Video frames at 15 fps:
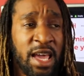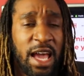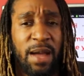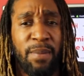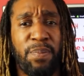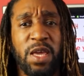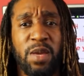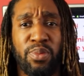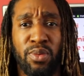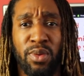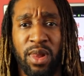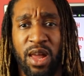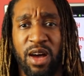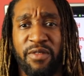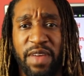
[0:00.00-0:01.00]
And people
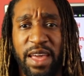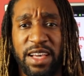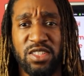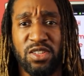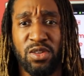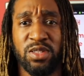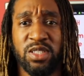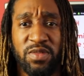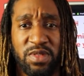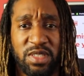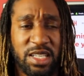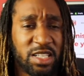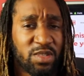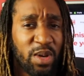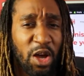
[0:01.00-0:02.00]
love exclusivity.
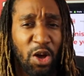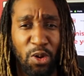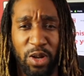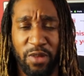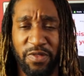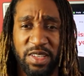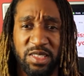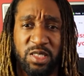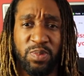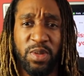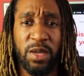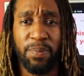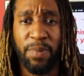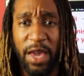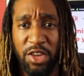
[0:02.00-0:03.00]
That's why OnlyFans is
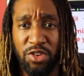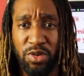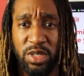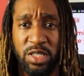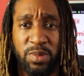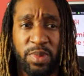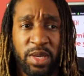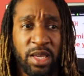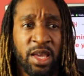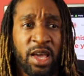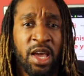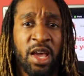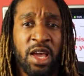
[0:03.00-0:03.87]
big, Patreon is big.